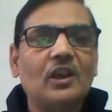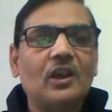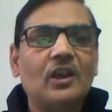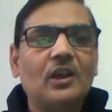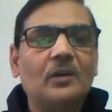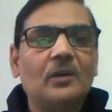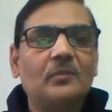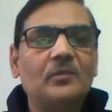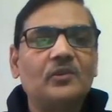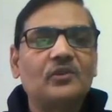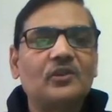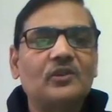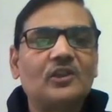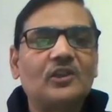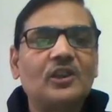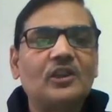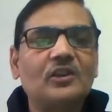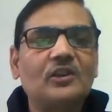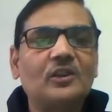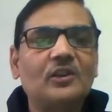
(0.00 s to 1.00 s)
means
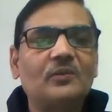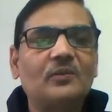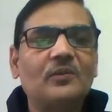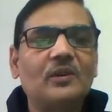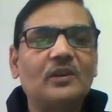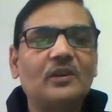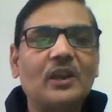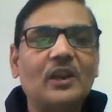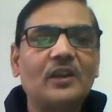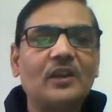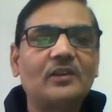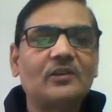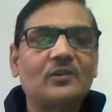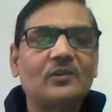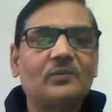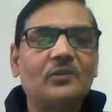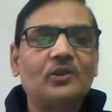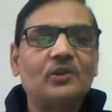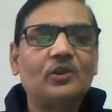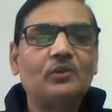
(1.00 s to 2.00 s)
three different kinds of
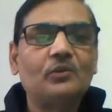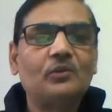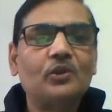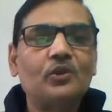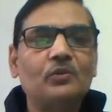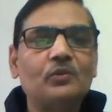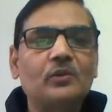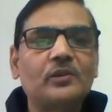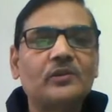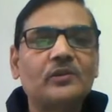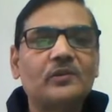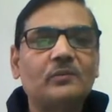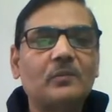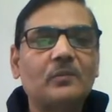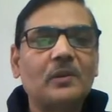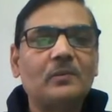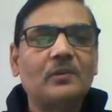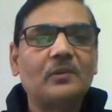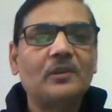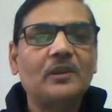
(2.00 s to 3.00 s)
individuals may
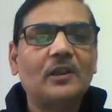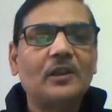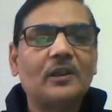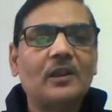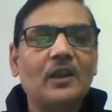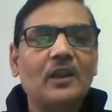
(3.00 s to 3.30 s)
be there.